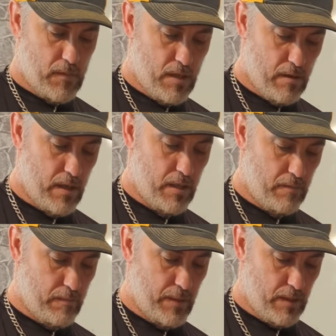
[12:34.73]
Alright,
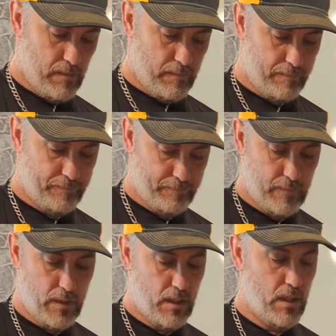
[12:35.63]
well,
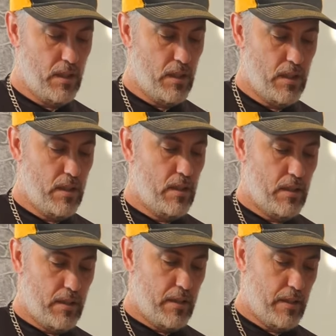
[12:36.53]

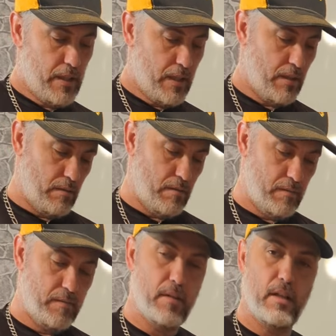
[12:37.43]
there you go.
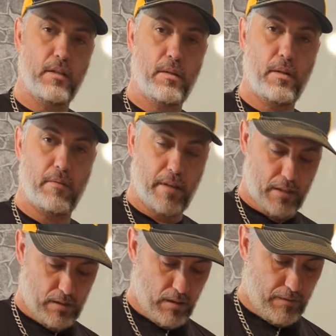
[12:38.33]
I'll do the
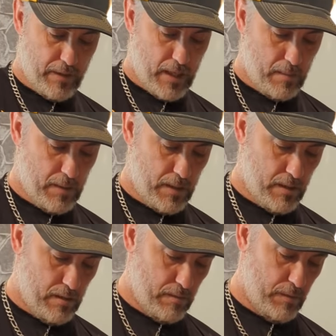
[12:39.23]
rest off camera and
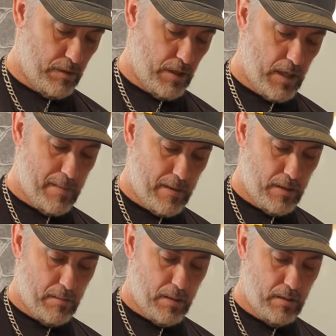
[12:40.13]
we'll try them out
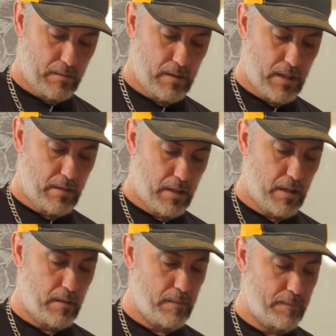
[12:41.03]
tomorrow and see how they do.